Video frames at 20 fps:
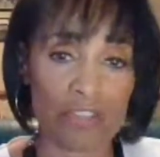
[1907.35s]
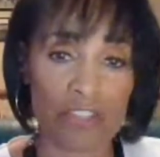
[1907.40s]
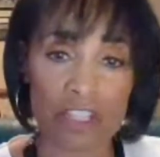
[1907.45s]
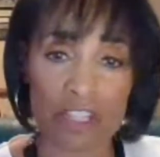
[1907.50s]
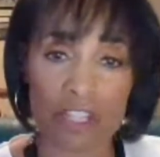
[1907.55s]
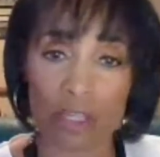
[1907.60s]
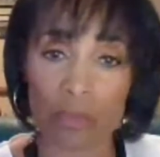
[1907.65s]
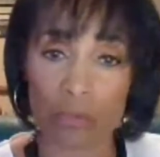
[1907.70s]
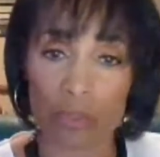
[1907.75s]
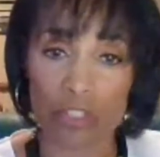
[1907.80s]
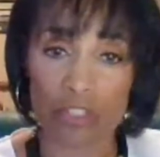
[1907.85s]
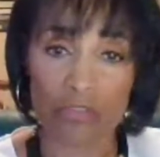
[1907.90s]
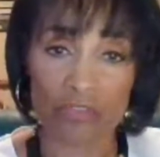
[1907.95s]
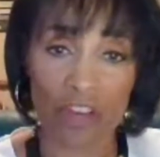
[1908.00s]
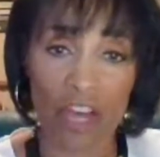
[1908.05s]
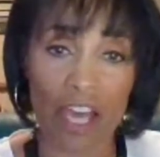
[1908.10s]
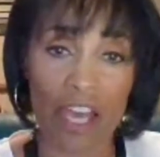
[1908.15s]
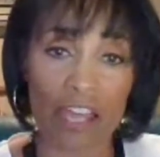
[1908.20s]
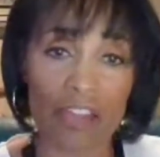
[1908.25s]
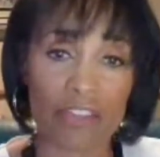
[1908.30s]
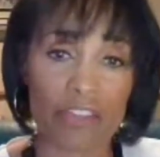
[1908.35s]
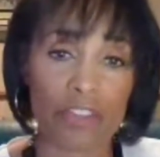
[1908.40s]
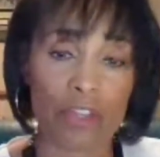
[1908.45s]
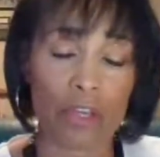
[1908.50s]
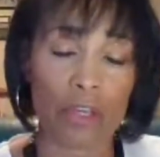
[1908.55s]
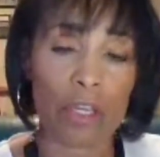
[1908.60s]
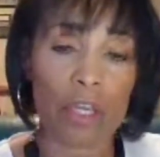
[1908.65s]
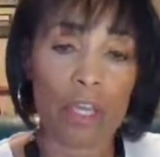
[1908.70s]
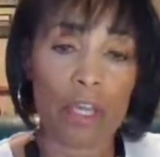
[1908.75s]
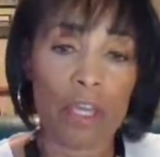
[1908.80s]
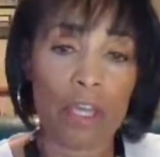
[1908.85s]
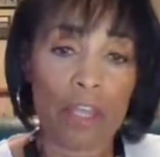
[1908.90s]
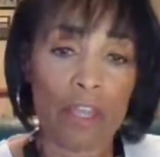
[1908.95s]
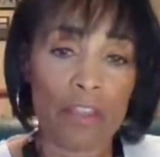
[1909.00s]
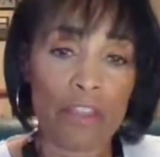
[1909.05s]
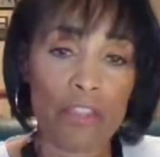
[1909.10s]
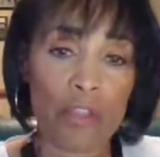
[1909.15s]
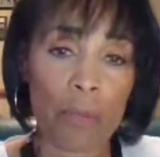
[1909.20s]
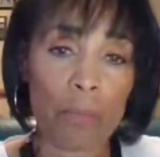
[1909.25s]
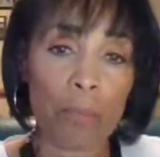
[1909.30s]
Everything was fine. The
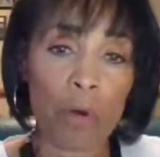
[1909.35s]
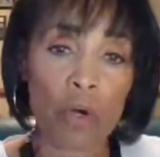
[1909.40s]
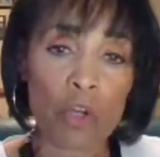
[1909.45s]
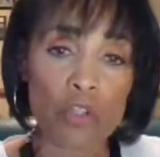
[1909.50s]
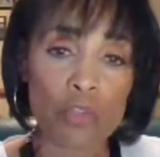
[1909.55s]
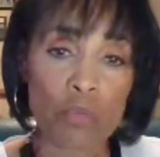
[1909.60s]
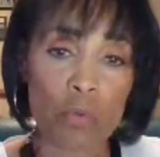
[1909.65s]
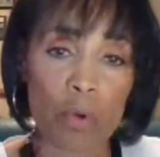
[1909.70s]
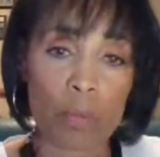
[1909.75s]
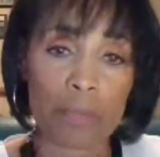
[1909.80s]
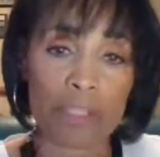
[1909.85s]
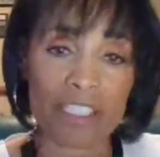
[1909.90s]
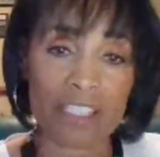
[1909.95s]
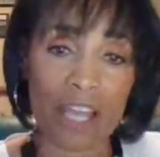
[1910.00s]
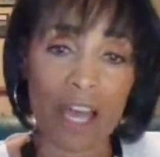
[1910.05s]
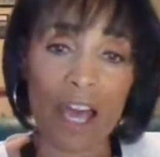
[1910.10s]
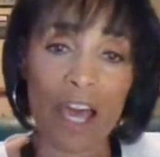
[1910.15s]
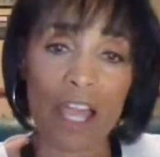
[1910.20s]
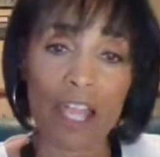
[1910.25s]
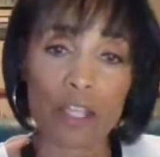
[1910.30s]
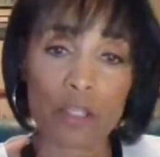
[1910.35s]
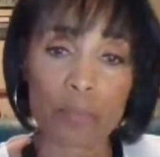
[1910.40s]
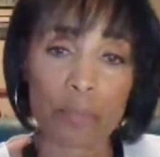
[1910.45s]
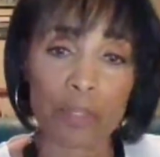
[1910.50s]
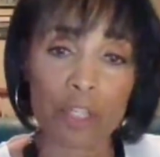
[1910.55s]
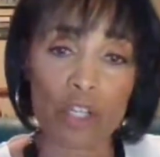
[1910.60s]
moles were benign.